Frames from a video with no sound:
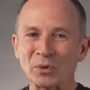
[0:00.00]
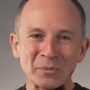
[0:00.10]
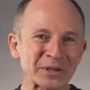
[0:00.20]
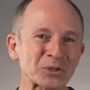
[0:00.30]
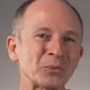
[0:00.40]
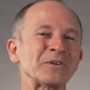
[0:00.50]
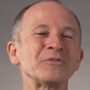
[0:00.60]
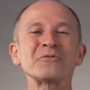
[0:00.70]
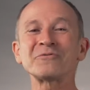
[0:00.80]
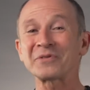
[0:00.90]
we miss one of
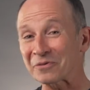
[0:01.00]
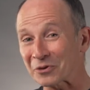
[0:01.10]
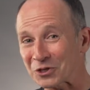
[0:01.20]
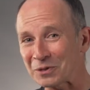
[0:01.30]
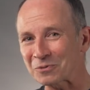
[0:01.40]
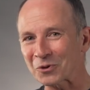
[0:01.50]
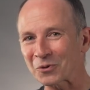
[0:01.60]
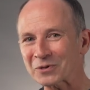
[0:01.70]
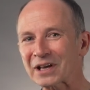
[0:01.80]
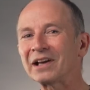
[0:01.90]
your favorite cheap
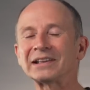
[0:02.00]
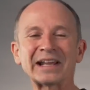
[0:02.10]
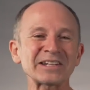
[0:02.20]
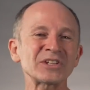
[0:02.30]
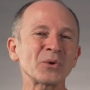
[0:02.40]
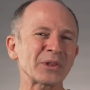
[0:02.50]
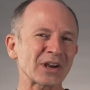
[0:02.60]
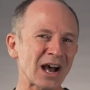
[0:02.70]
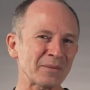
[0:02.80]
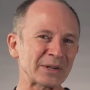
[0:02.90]
scooters? Let us know in the
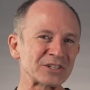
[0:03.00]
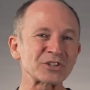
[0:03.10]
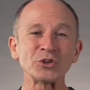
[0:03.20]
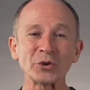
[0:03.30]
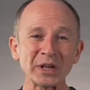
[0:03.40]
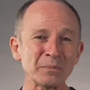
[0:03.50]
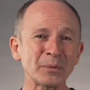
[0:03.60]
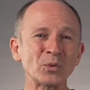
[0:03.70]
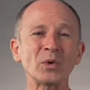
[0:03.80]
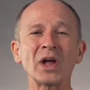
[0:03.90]
comments. Your
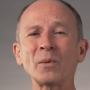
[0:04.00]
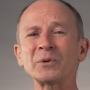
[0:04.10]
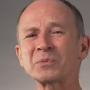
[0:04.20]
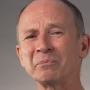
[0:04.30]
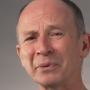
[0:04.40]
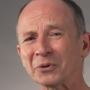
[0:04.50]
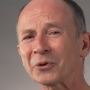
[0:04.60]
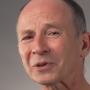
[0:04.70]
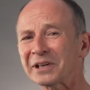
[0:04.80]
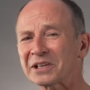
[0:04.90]
input will help us build
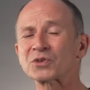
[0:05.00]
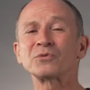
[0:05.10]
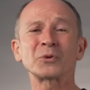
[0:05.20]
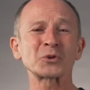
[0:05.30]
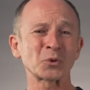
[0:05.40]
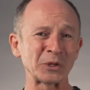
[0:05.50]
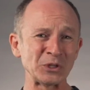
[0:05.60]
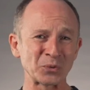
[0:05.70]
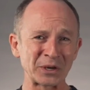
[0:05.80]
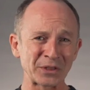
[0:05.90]
our list for
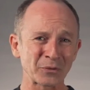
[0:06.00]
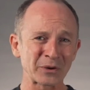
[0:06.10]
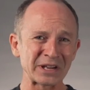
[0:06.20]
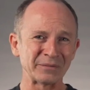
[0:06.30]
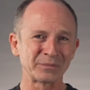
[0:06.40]
2023.